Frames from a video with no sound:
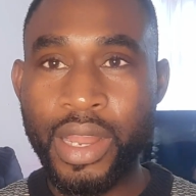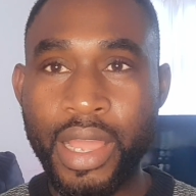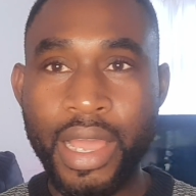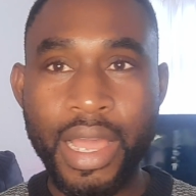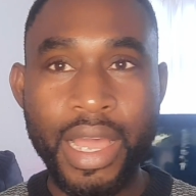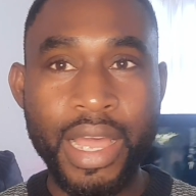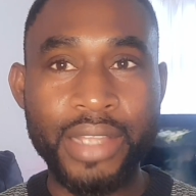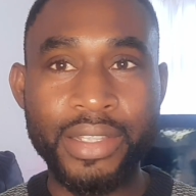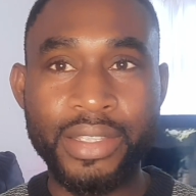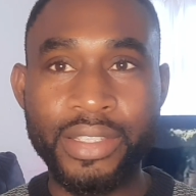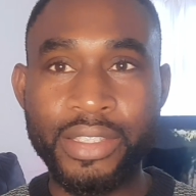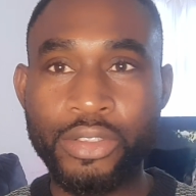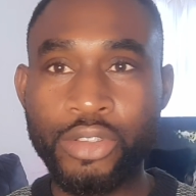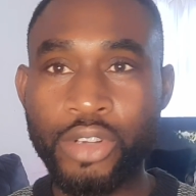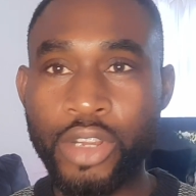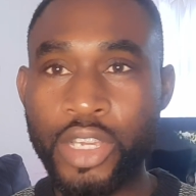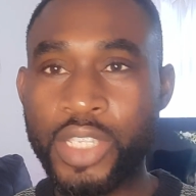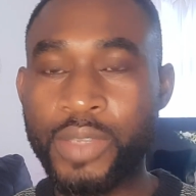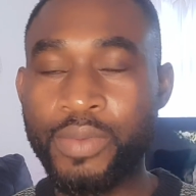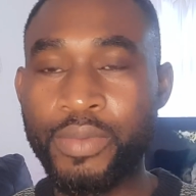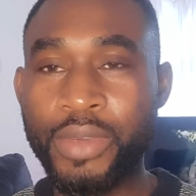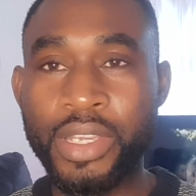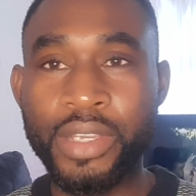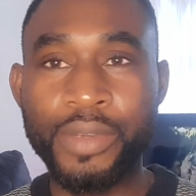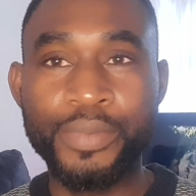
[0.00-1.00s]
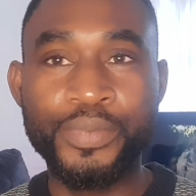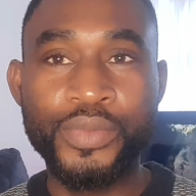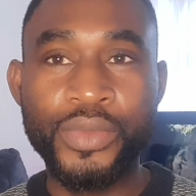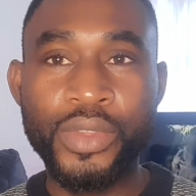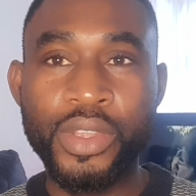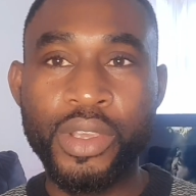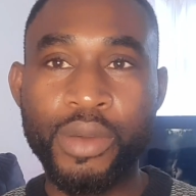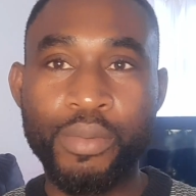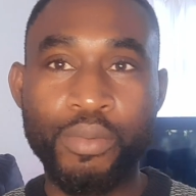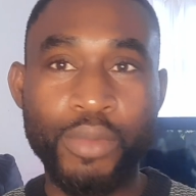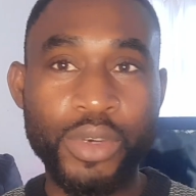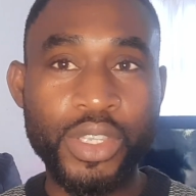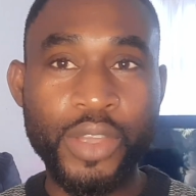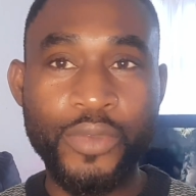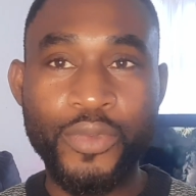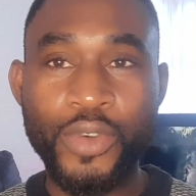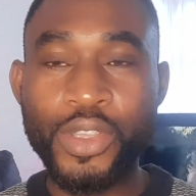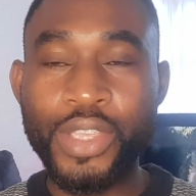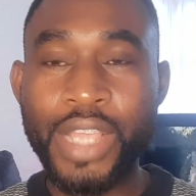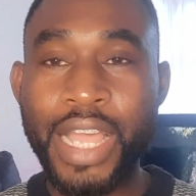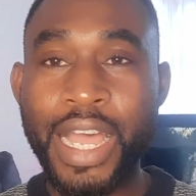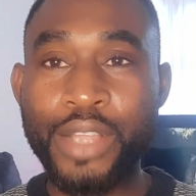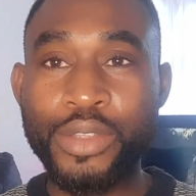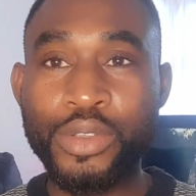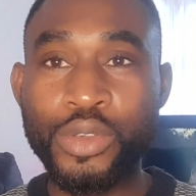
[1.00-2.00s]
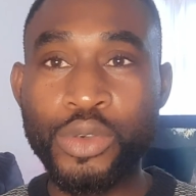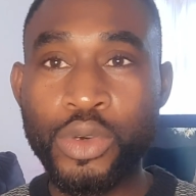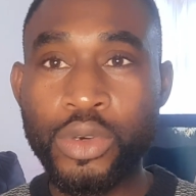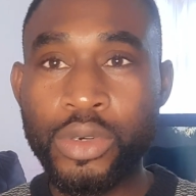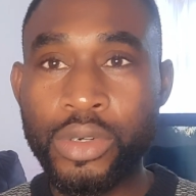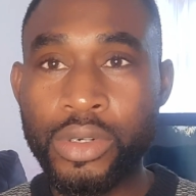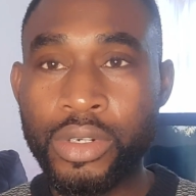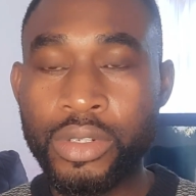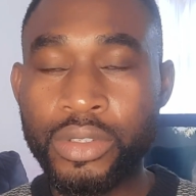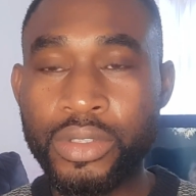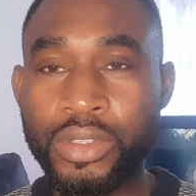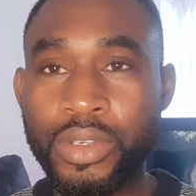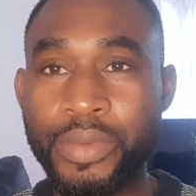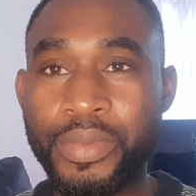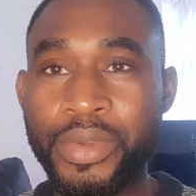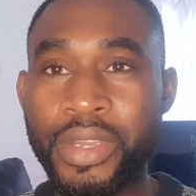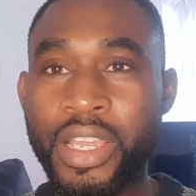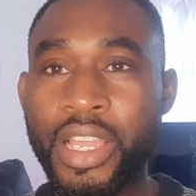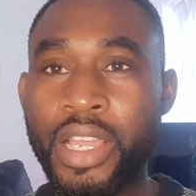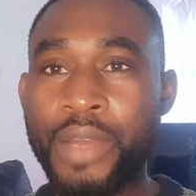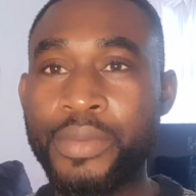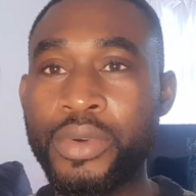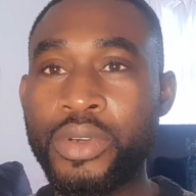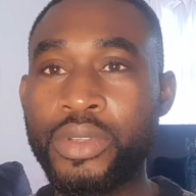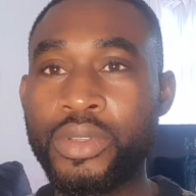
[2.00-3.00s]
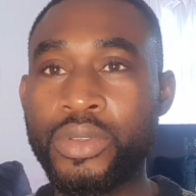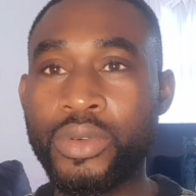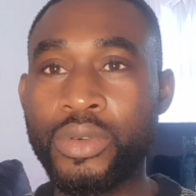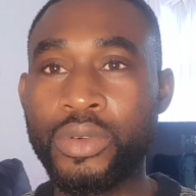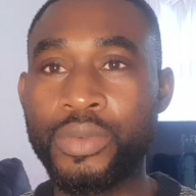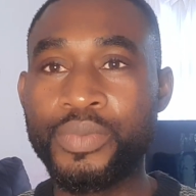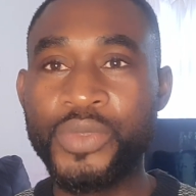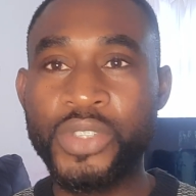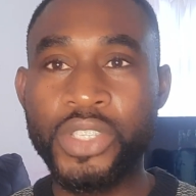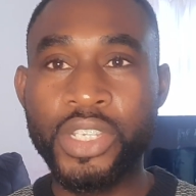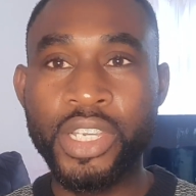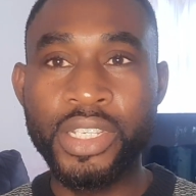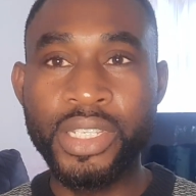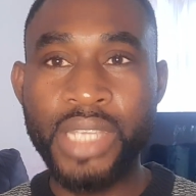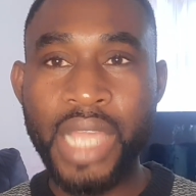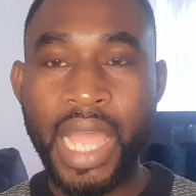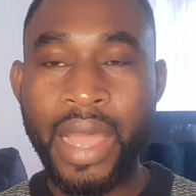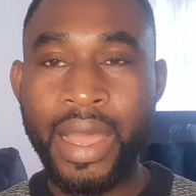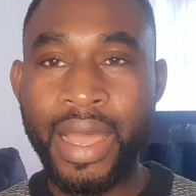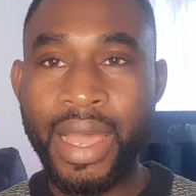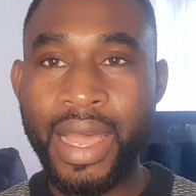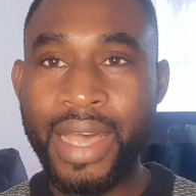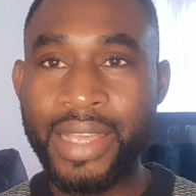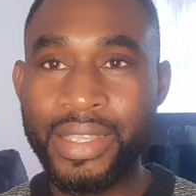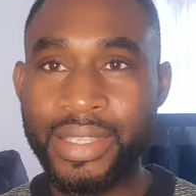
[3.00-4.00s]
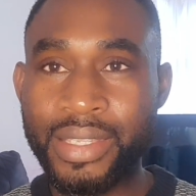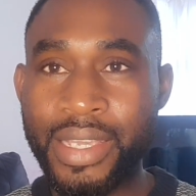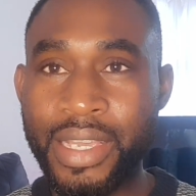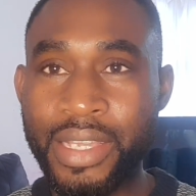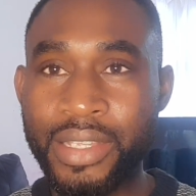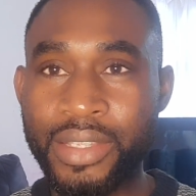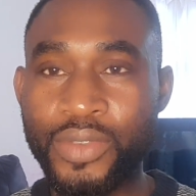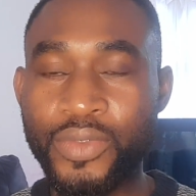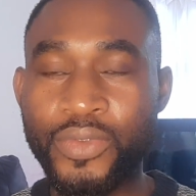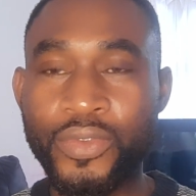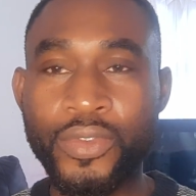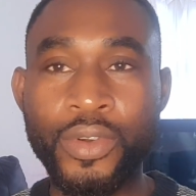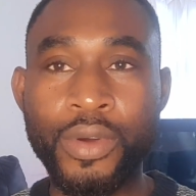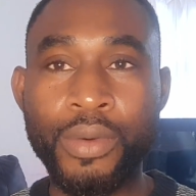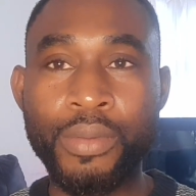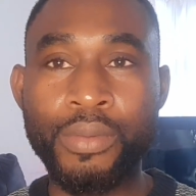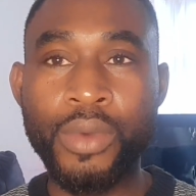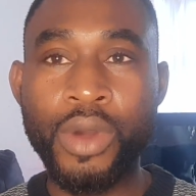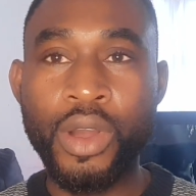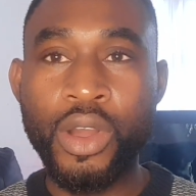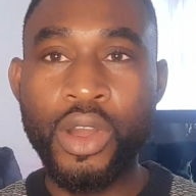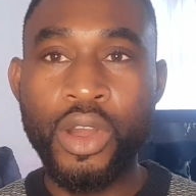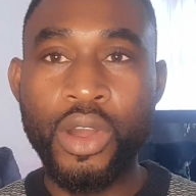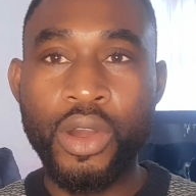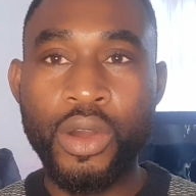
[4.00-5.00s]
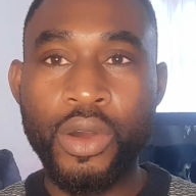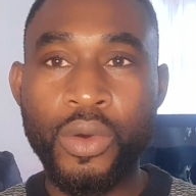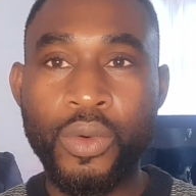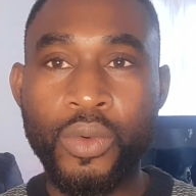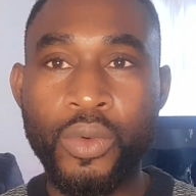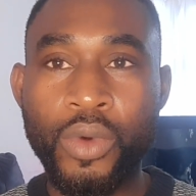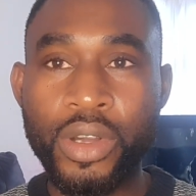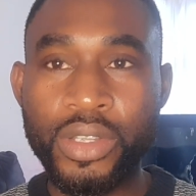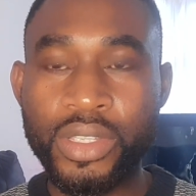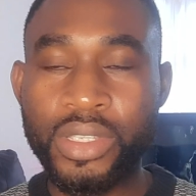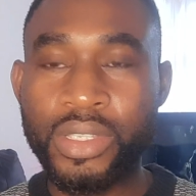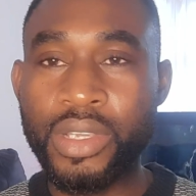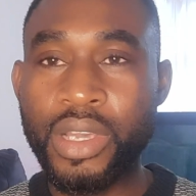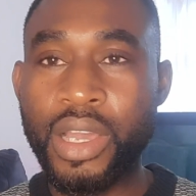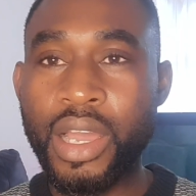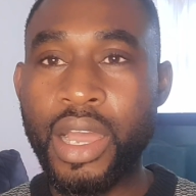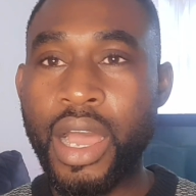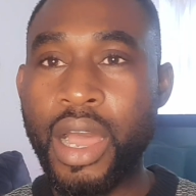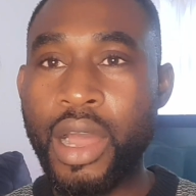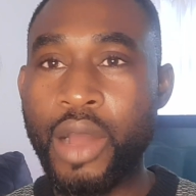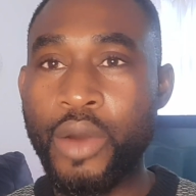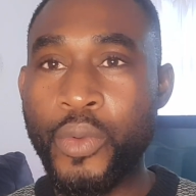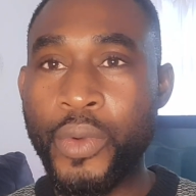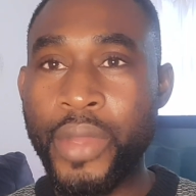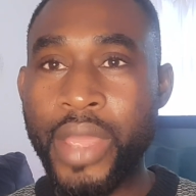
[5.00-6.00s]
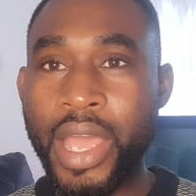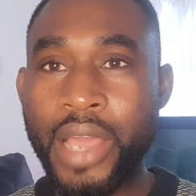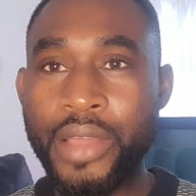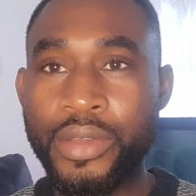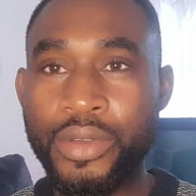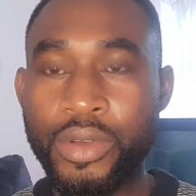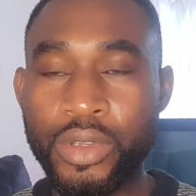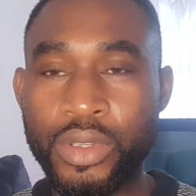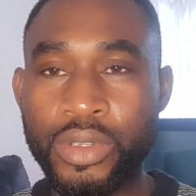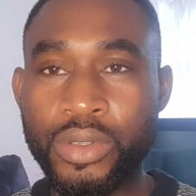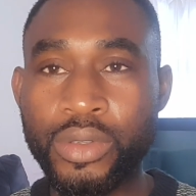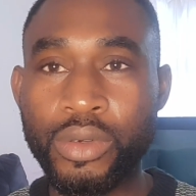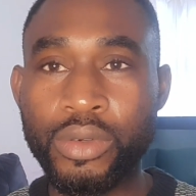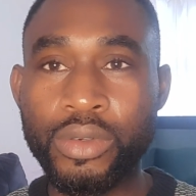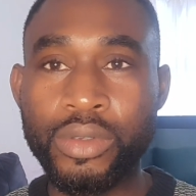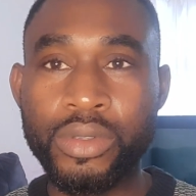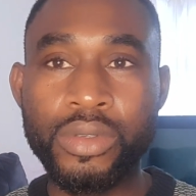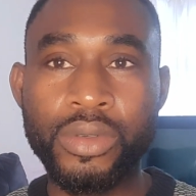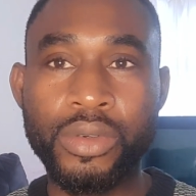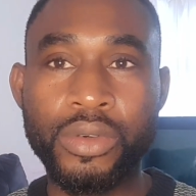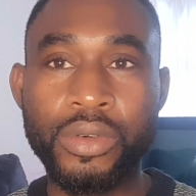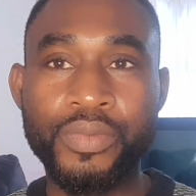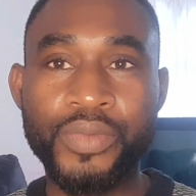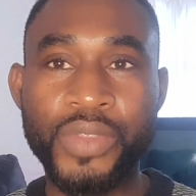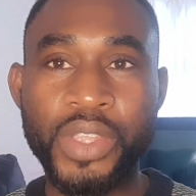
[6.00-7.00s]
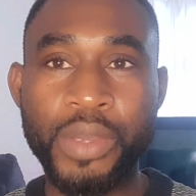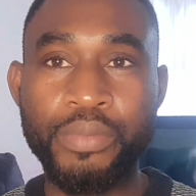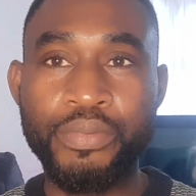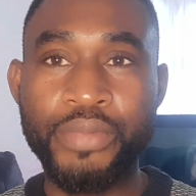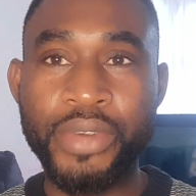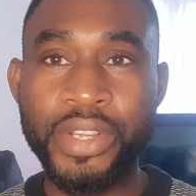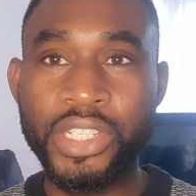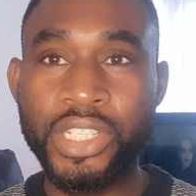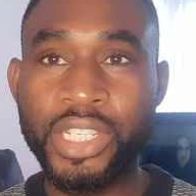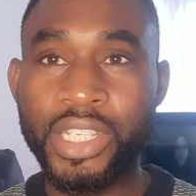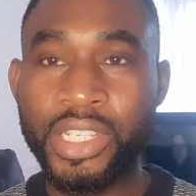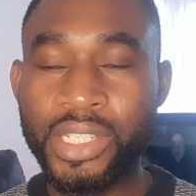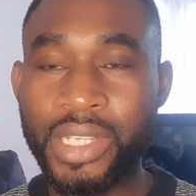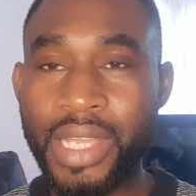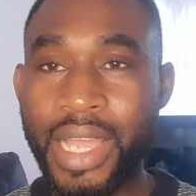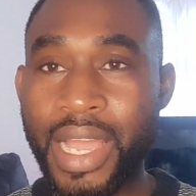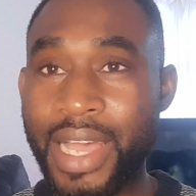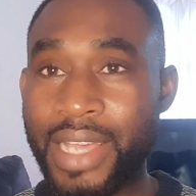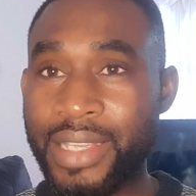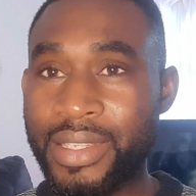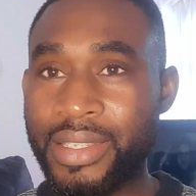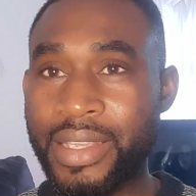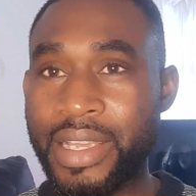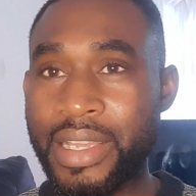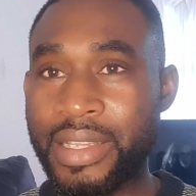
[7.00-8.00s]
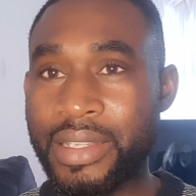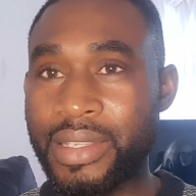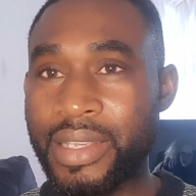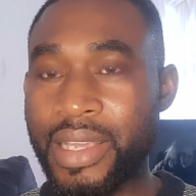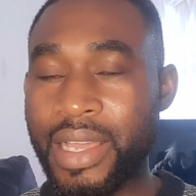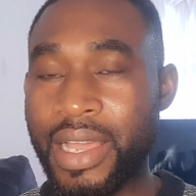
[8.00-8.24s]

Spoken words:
And trust me, most of us are too old to be able to change our accent from what we are used to the British accent.